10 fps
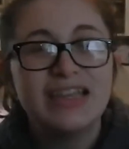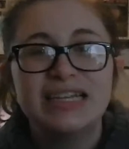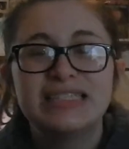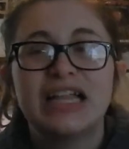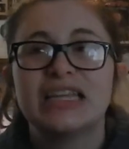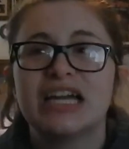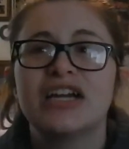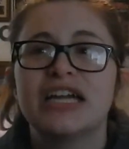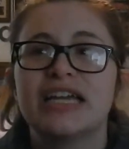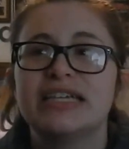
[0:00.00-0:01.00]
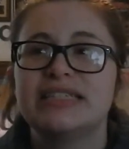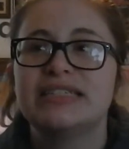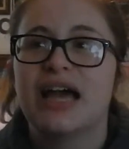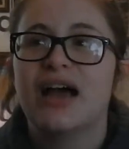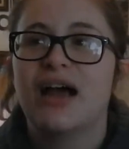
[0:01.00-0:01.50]
It's
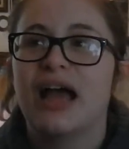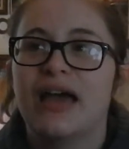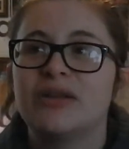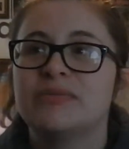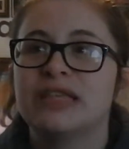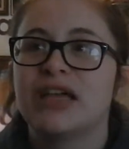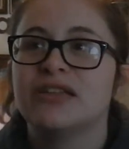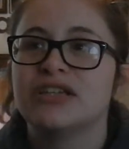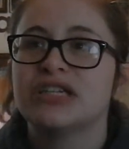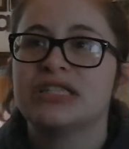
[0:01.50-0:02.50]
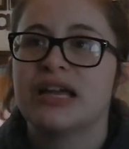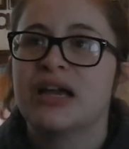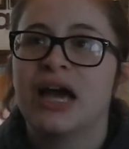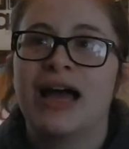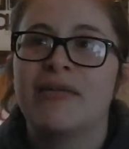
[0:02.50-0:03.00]
hilarious. Adam Sandler is a
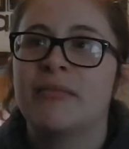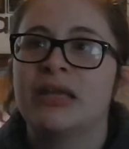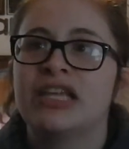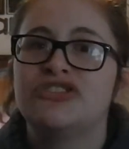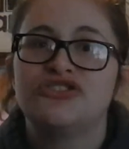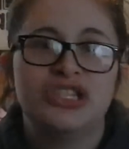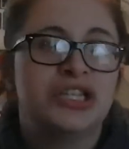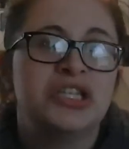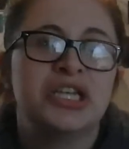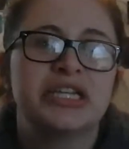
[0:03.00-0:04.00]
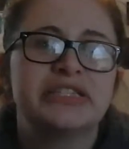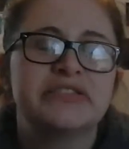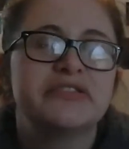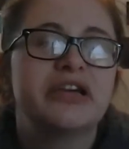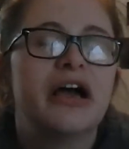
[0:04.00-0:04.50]
comedy
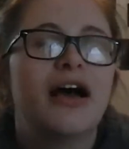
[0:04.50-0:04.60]
genius.